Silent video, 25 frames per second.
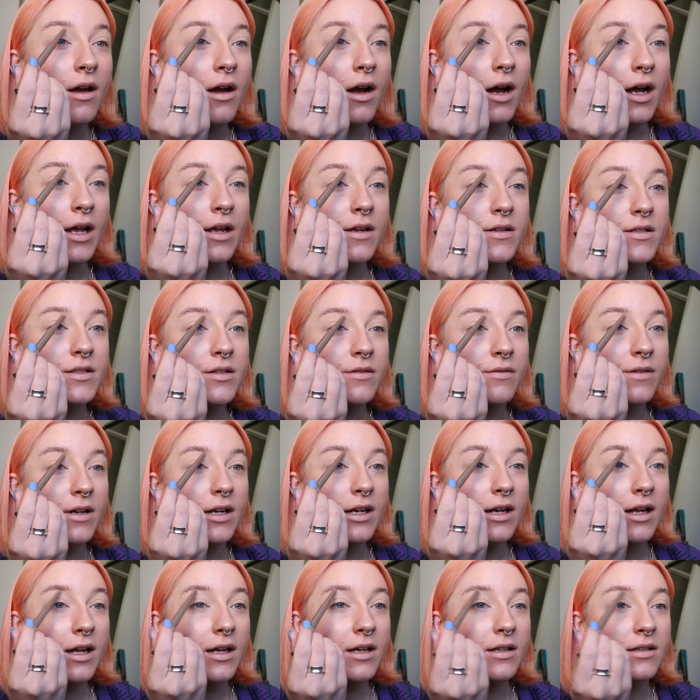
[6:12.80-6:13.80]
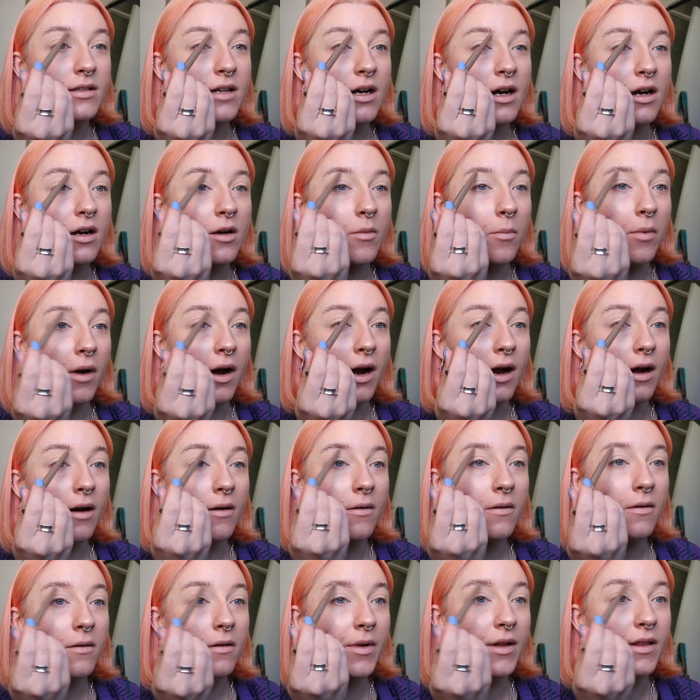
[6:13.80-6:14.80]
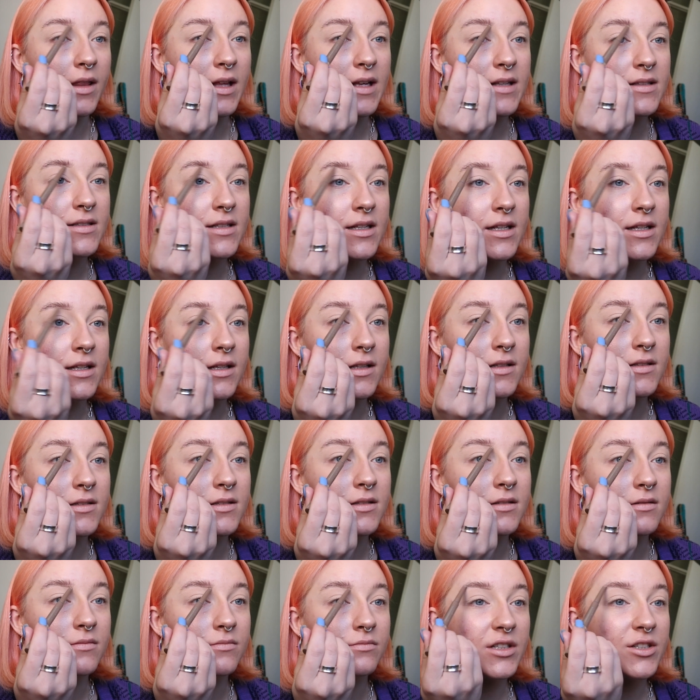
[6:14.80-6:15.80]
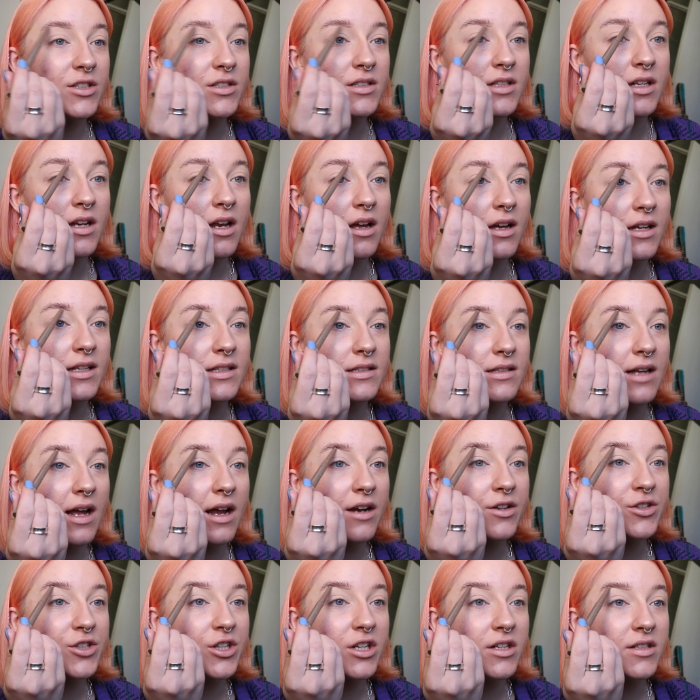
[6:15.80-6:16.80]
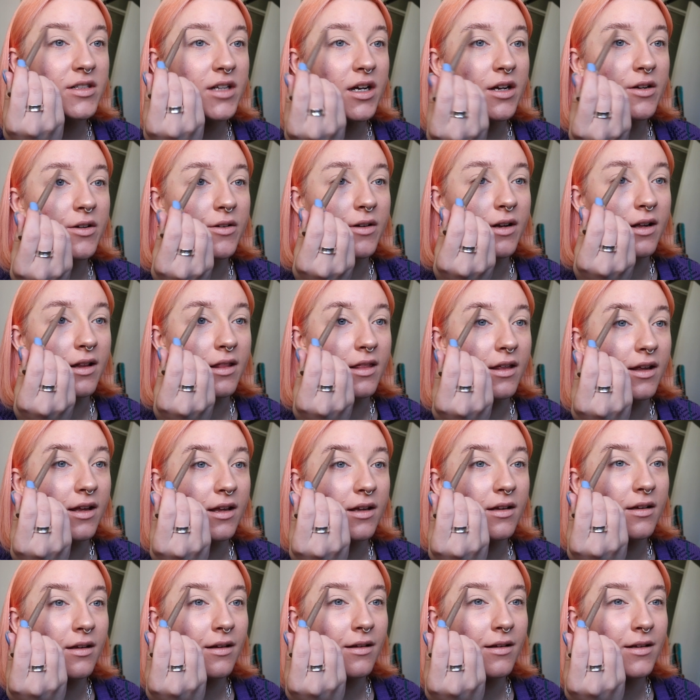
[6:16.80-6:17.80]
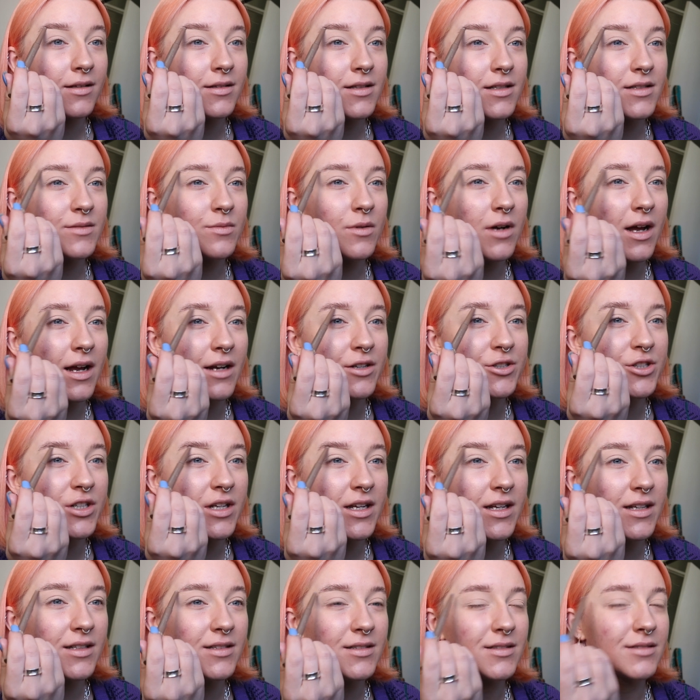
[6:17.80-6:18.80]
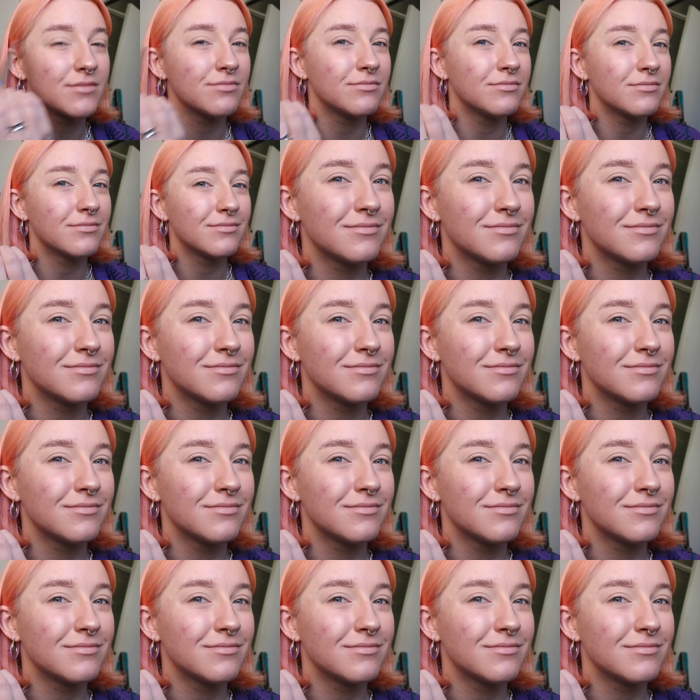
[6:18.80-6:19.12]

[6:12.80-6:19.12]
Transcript: I used to really like a dark brow, but it's just a nice ashy tone, I think. Is this what ashy is?